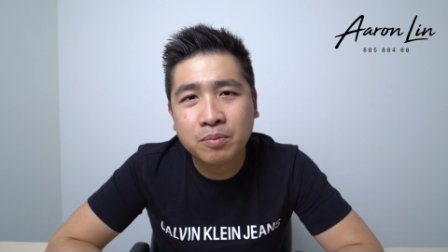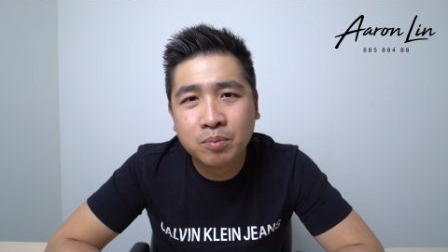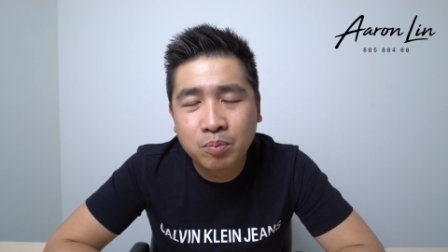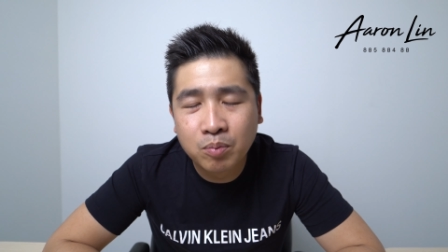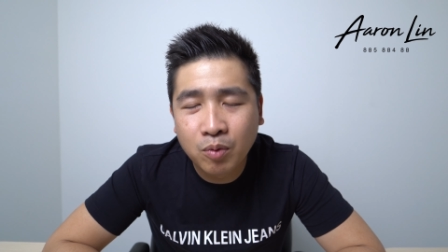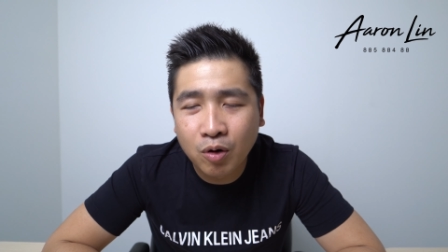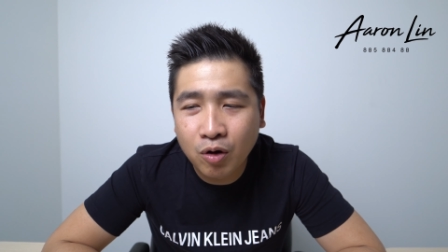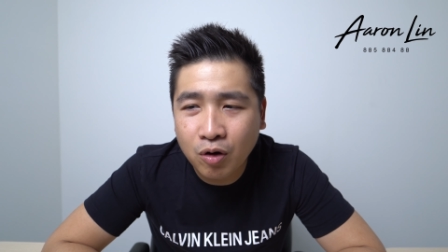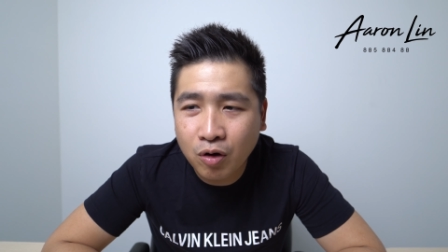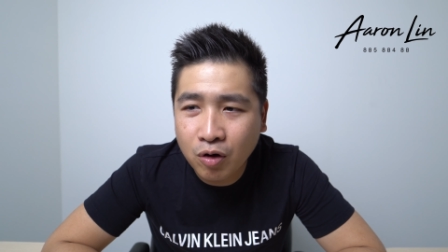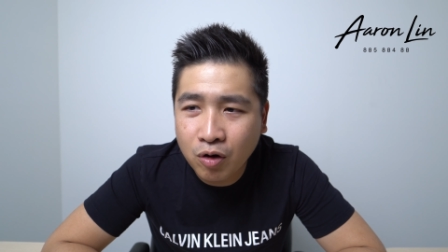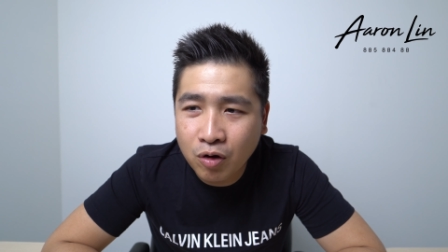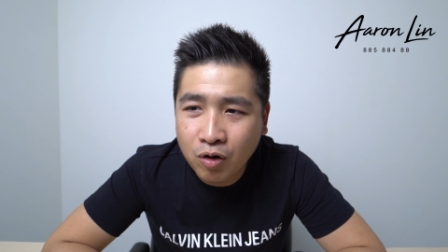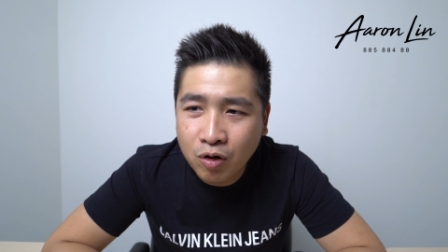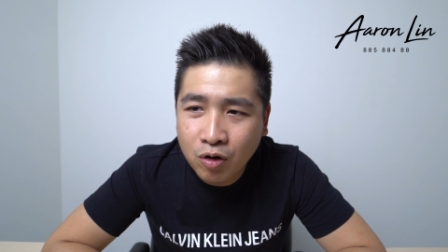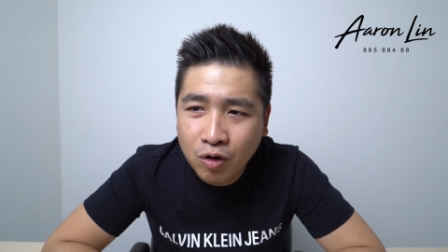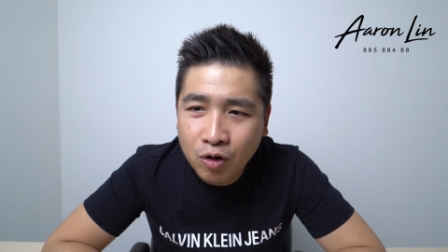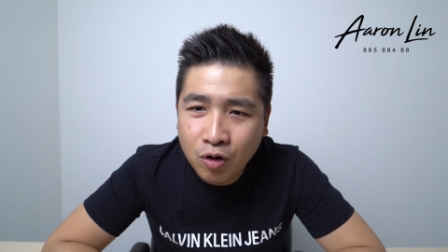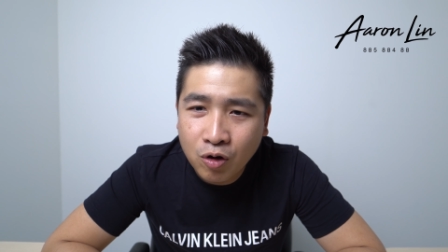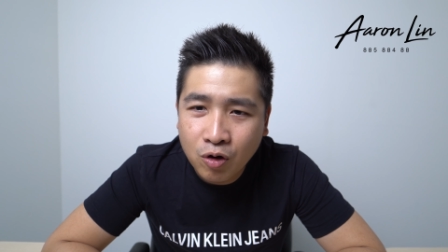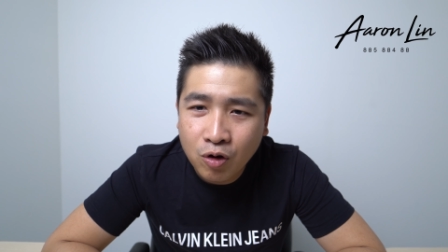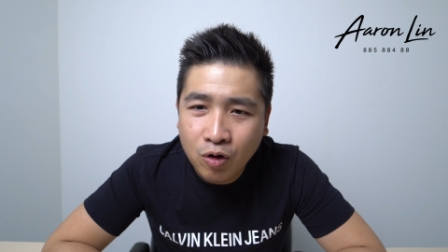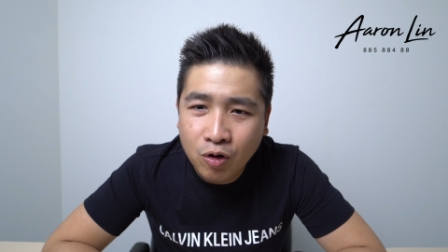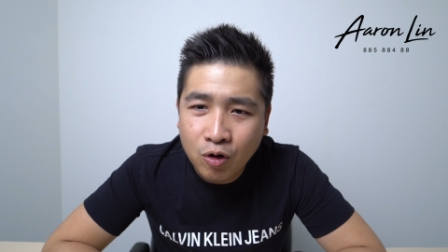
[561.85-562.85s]
more
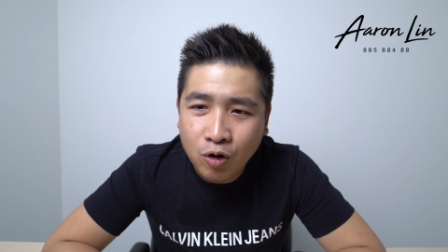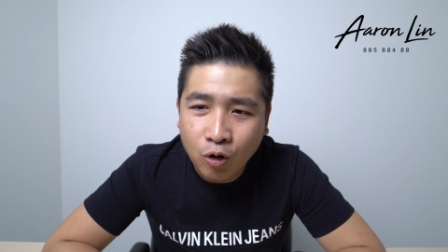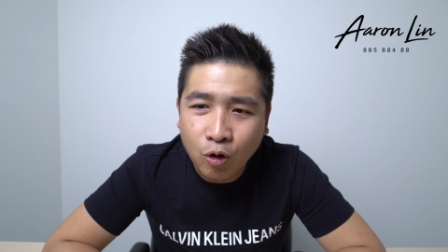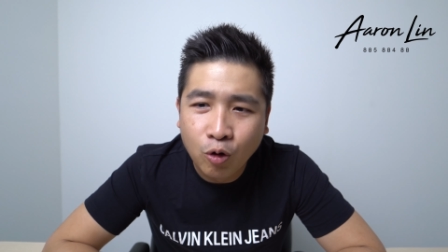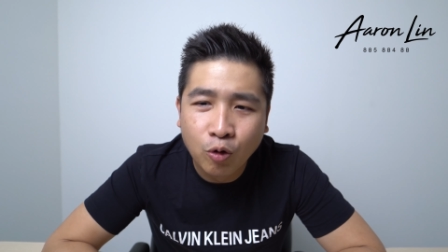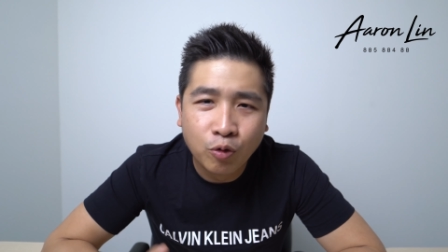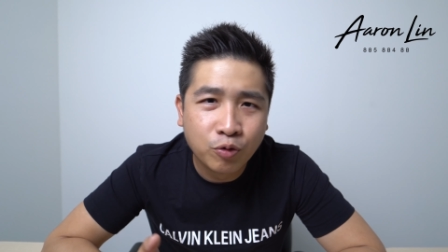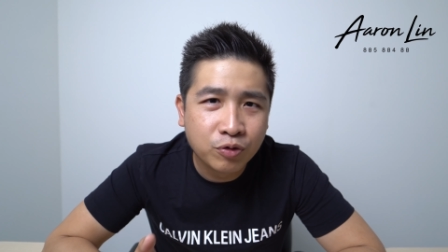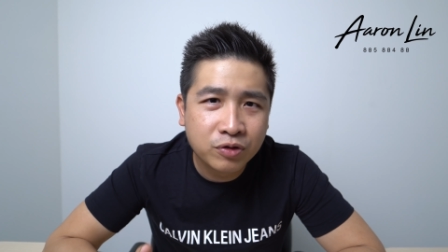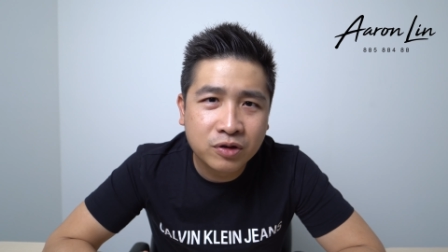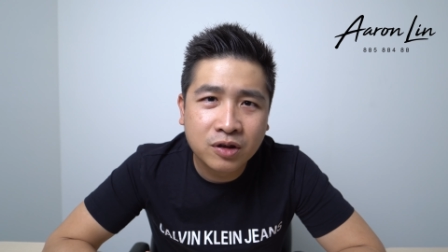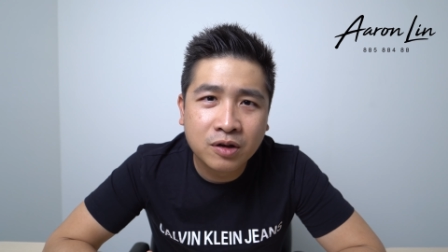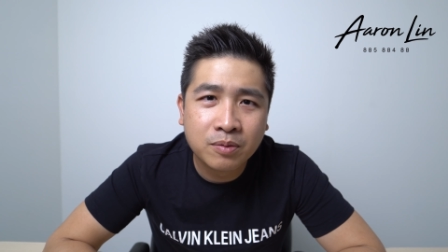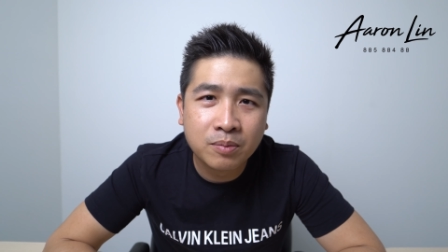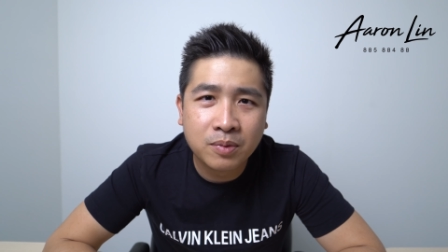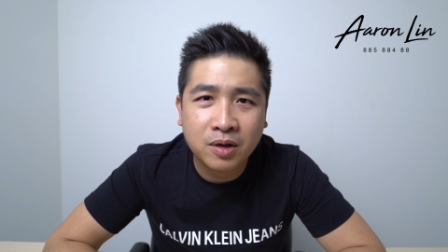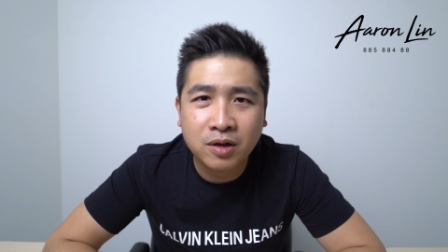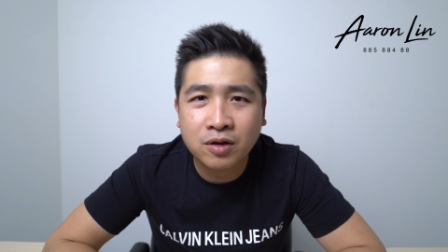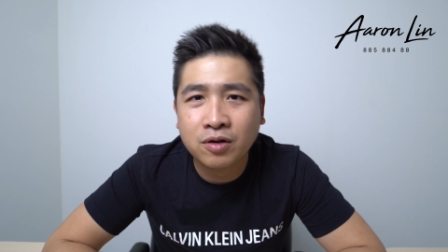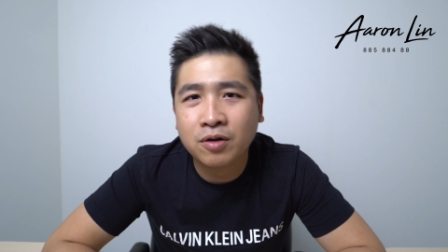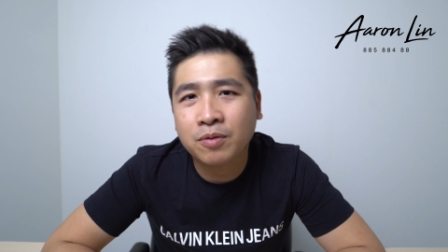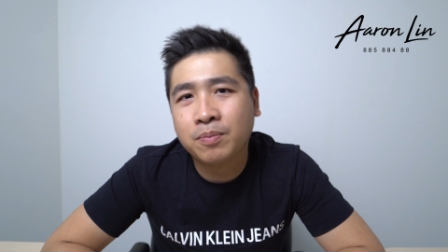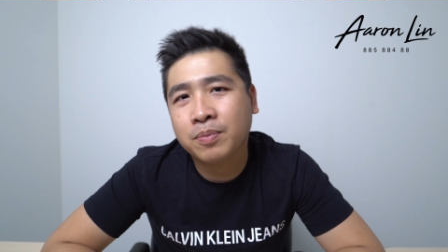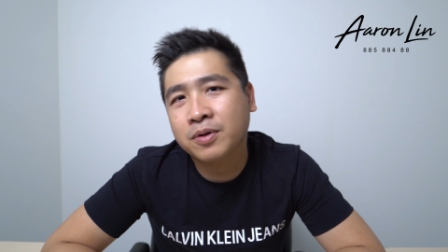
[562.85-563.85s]
wholesome
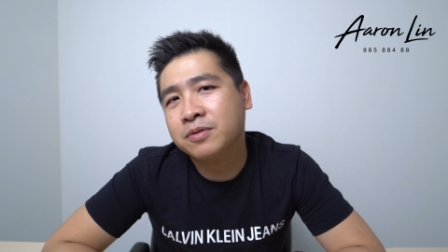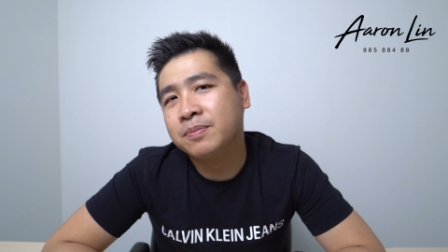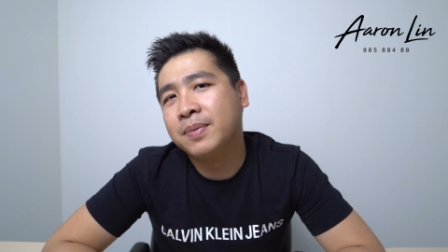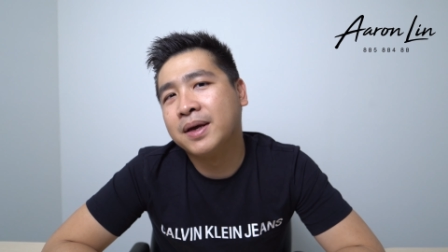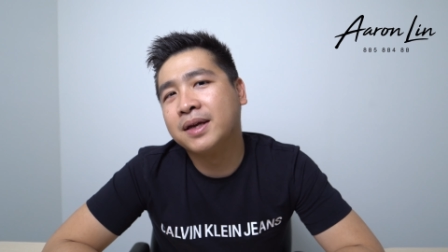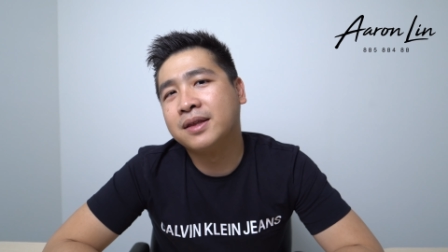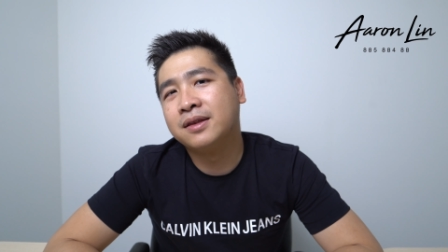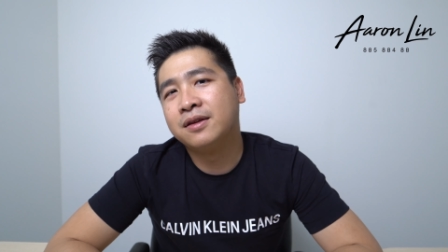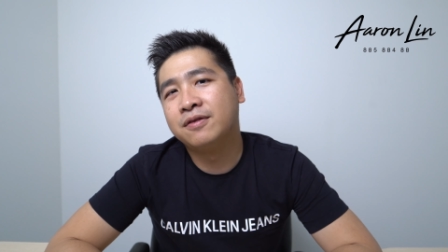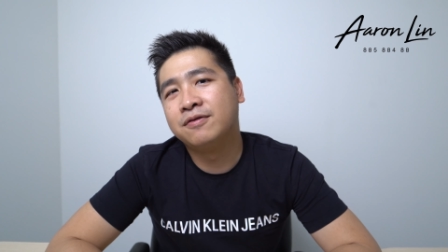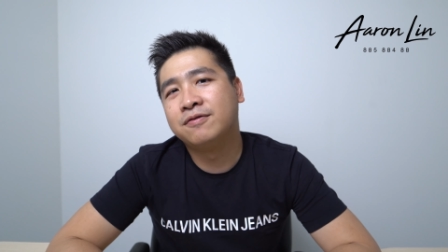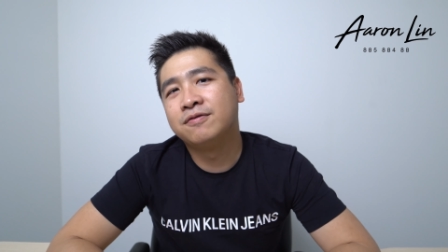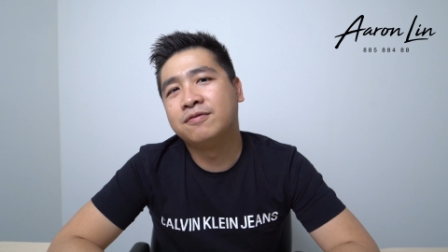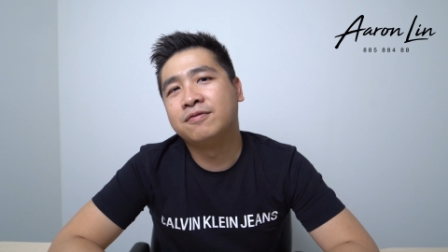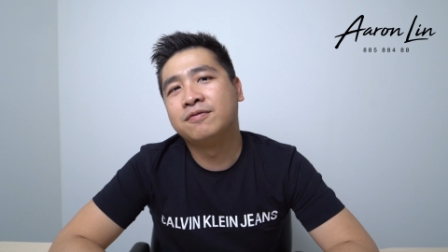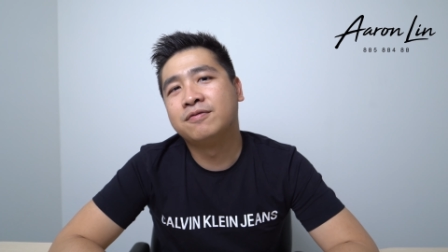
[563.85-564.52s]
in your perspective.